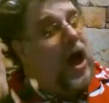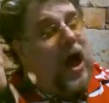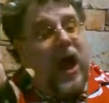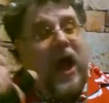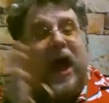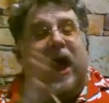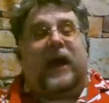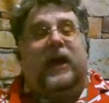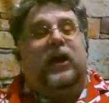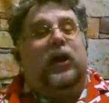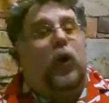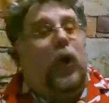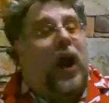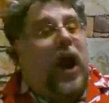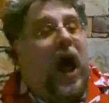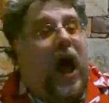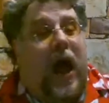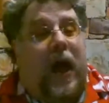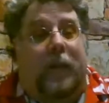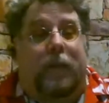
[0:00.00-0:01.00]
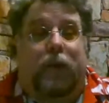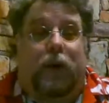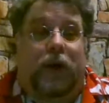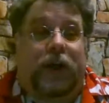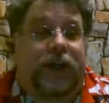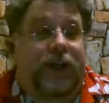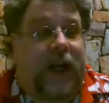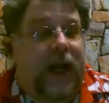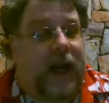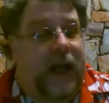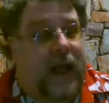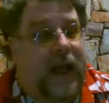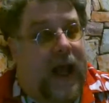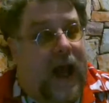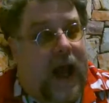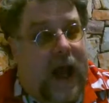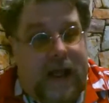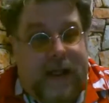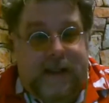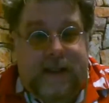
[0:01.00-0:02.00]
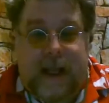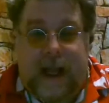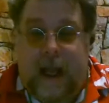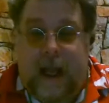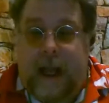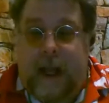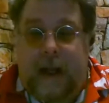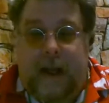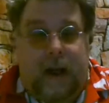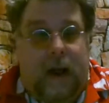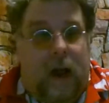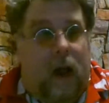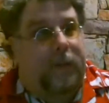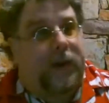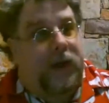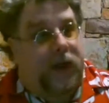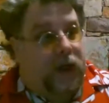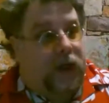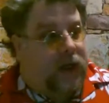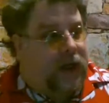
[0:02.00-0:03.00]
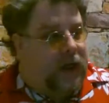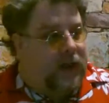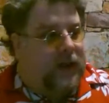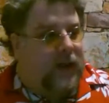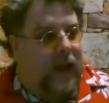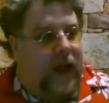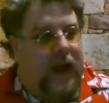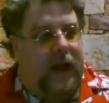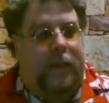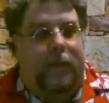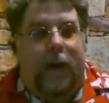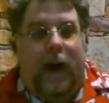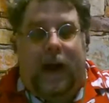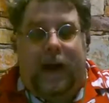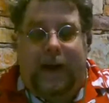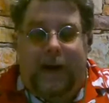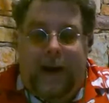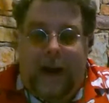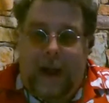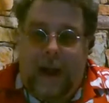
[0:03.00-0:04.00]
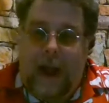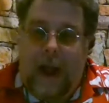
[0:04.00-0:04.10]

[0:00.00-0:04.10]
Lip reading: Hey, you know what? I appreciate it, guys. And be sure to hit the like button.